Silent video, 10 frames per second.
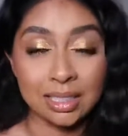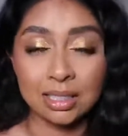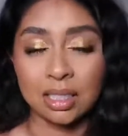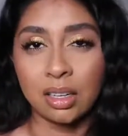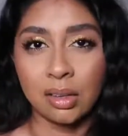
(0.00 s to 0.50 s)
and
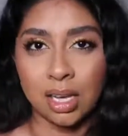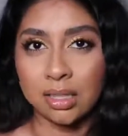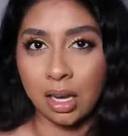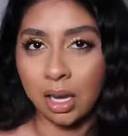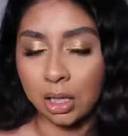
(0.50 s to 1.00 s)
it's kind of like
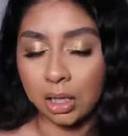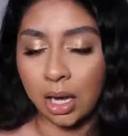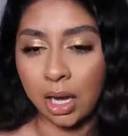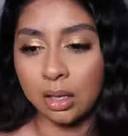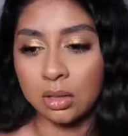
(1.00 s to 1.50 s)
his early
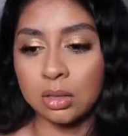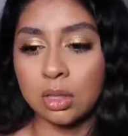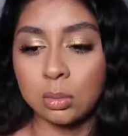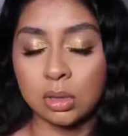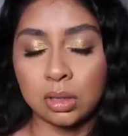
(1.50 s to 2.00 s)
cake because
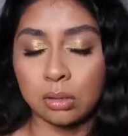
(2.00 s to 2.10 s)
he wants